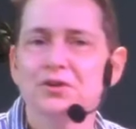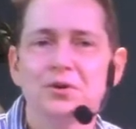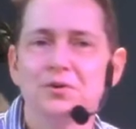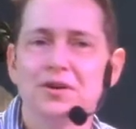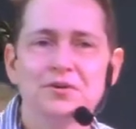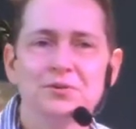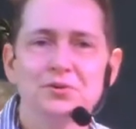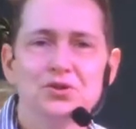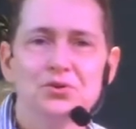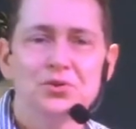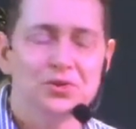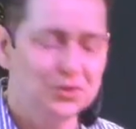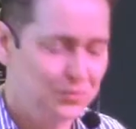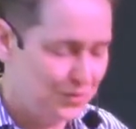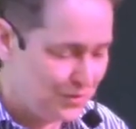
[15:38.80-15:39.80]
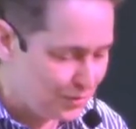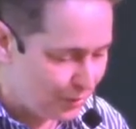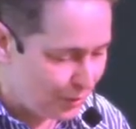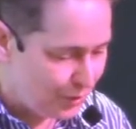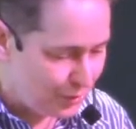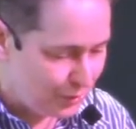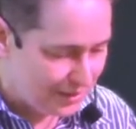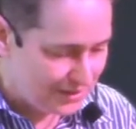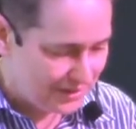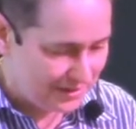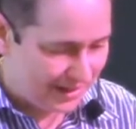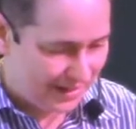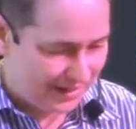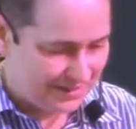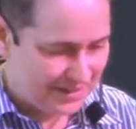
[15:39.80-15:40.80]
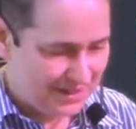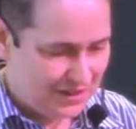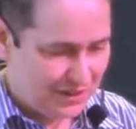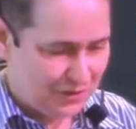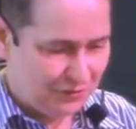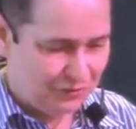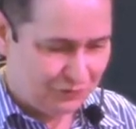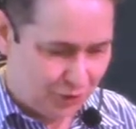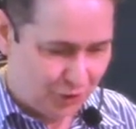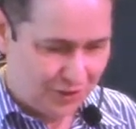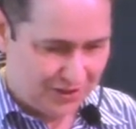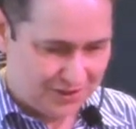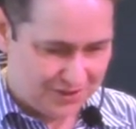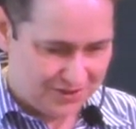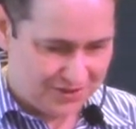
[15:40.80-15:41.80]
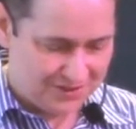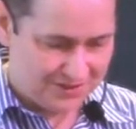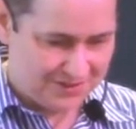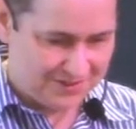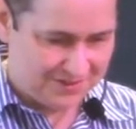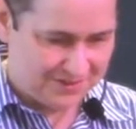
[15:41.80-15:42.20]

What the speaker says: old Uncle George would throw you into that furnace.